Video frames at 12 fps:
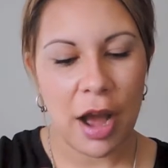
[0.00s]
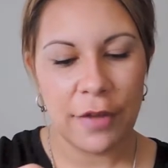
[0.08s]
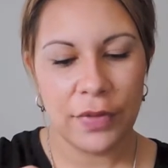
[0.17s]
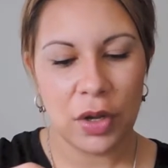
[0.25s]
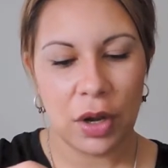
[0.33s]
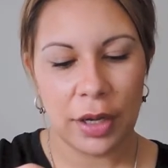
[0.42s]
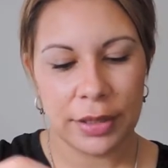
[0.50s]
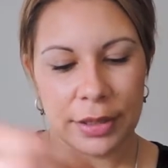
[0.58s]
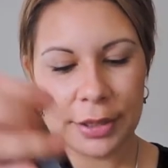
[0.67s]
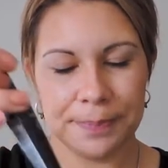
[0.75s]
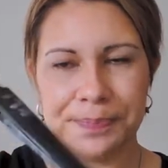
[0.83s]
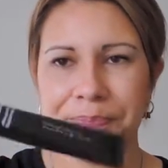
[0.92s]
I've
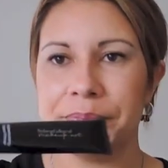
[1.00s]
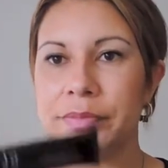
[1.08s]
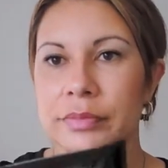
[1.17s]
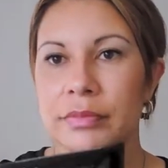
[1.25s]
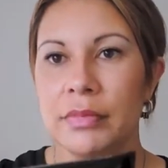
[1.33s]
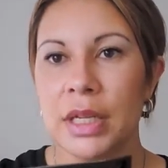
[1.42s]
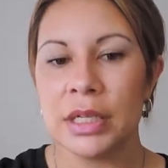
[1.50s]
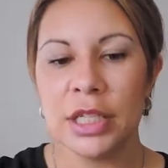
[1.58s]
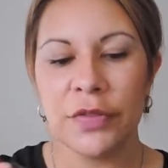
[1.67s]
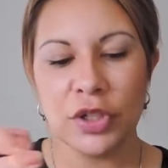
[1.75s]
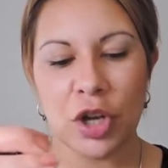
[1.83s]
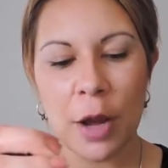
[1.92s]
got
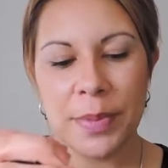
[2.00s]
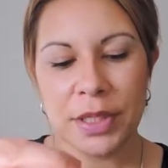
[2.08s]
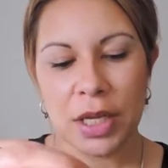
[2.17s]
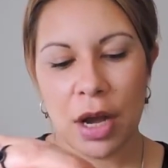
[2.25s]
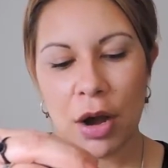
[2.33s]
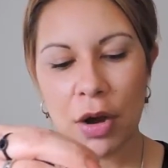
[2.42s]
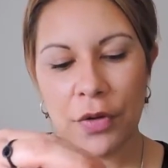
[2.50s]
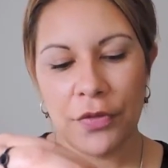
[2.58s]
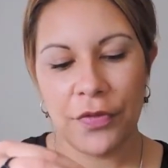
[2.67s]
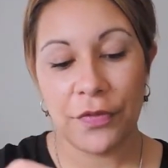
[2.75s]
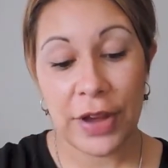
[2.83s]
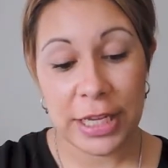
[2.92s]
different types
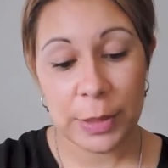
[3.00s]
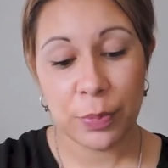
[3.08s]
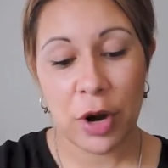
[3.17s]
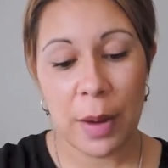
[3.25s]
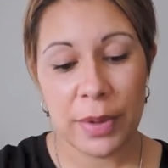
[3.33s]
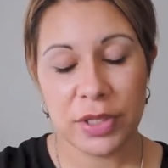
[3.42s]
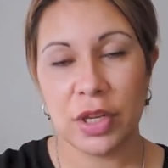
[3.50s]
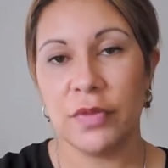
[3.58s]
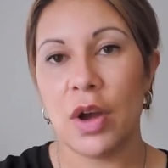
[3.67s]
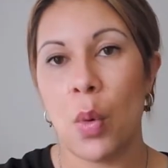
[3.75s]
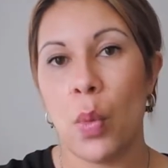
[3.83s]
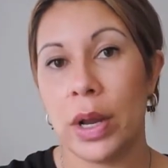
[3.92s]
of face primer. So
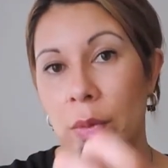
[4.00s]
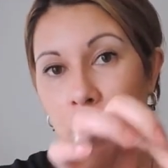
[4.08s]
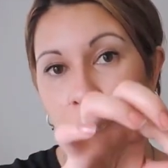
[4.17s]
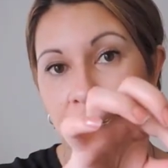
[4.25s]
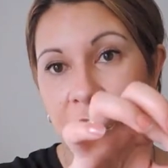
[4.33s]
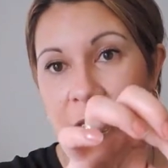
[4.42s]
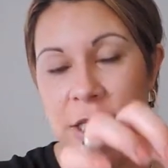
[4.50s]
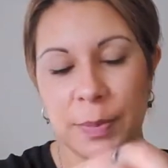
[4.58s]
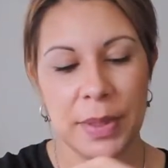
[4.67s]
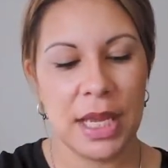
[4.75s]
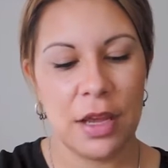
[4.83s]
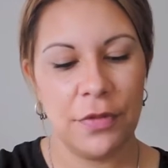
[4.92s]
I've got one with
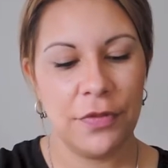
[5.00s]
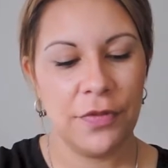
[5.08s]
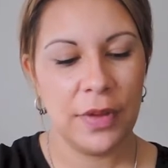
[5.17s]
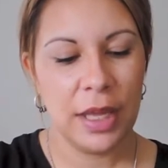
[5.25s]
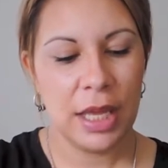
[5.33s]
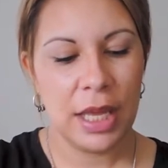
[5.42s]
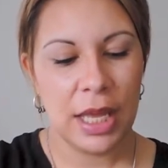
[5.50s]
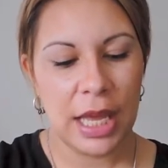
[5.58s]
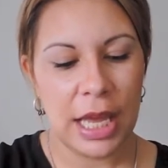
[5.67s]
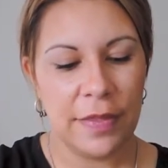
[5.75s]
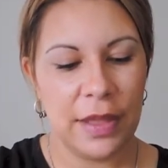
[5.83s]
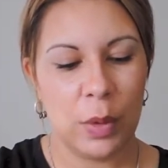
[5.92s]
SPF
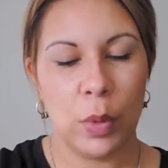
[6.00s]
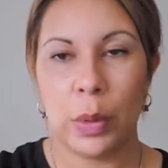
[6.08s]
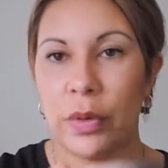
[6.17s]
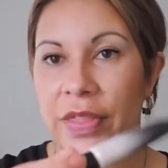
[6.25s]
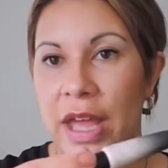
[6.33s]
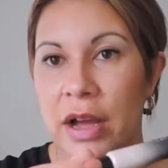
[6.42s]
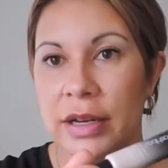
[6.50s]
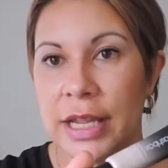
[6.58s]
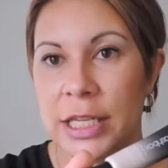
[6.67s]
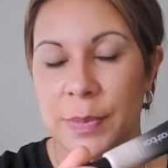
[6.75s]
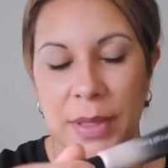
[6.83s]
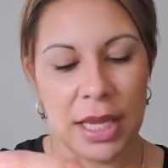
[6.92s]
and then one without
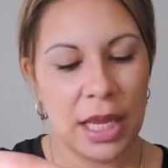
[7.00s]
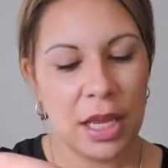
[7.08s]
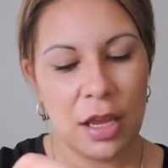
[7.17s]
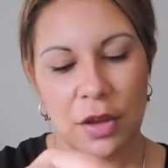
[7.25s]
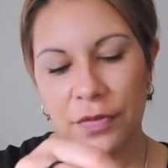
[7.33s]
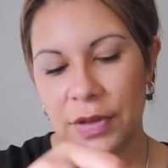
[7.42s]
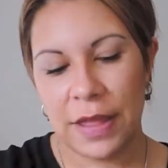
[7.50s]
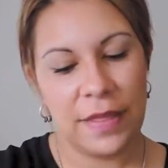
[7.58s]
SPF.